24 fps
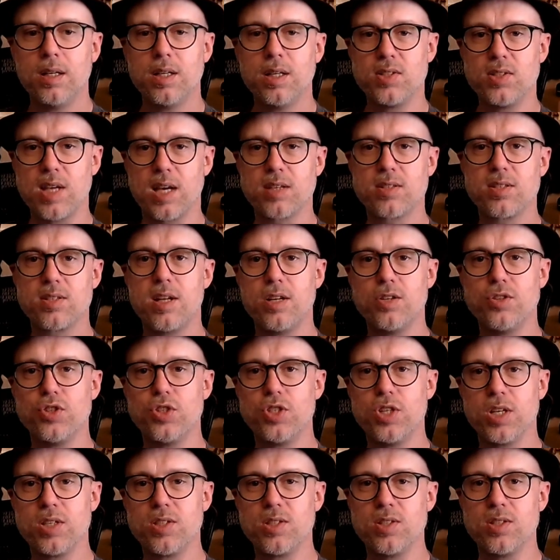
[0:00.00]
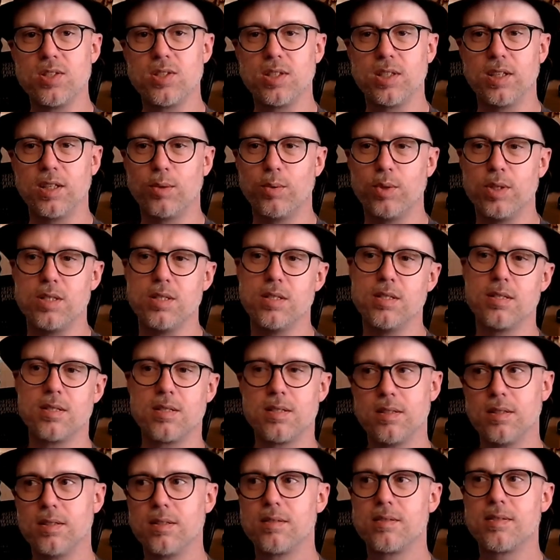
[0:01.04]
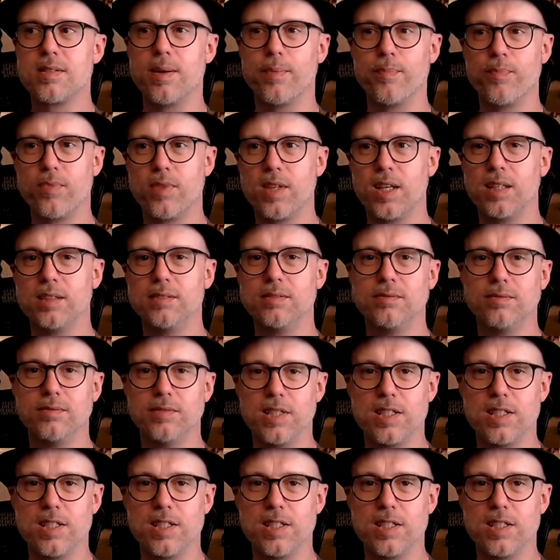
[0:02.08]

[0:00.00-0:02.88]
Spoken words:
Zack Snyder's Justice League, which is something